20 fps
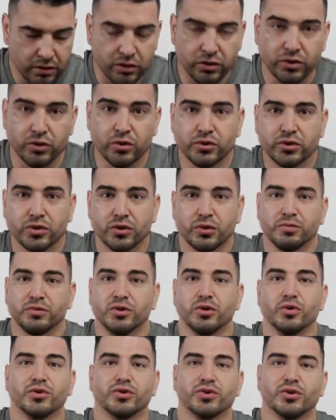YouTube,
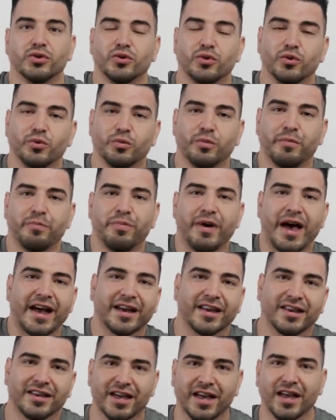YouTube, back
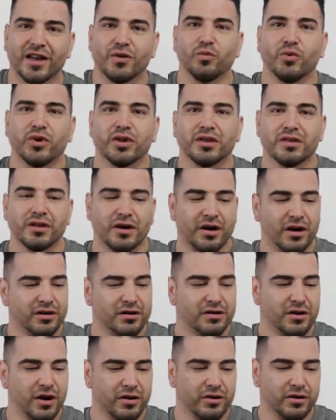again with
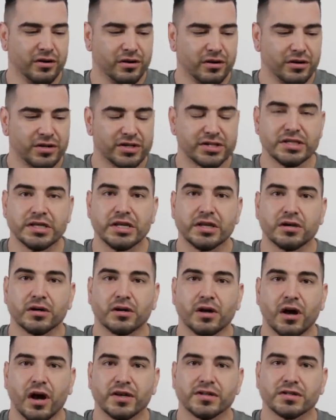another sneaker
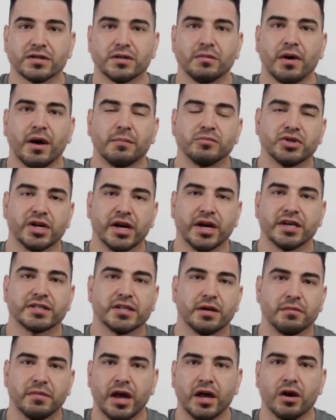custom. I'm J S
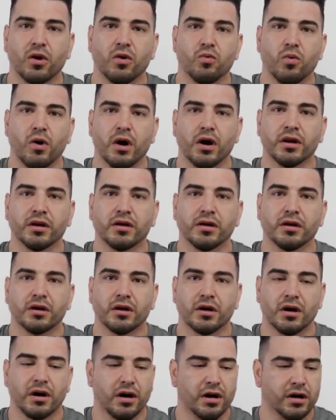M eight oh one,
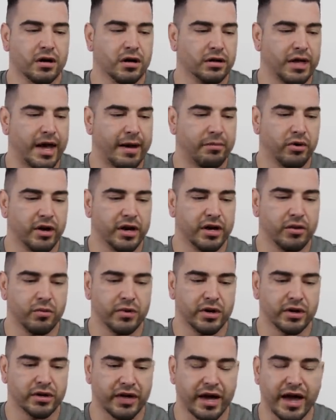uh, collaborating
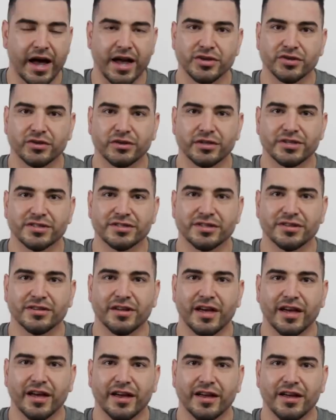with Angelus
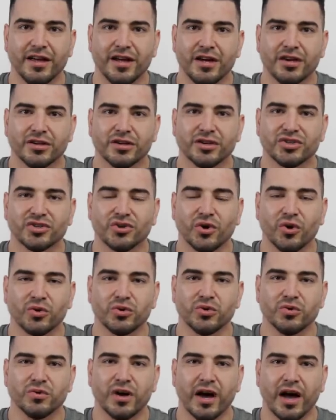today to show
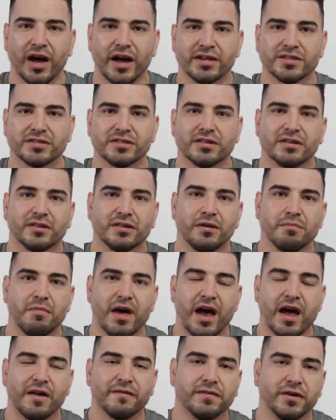you guys the
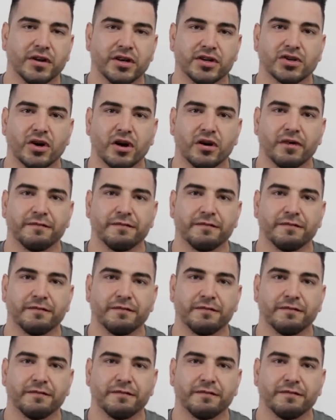matte finish on a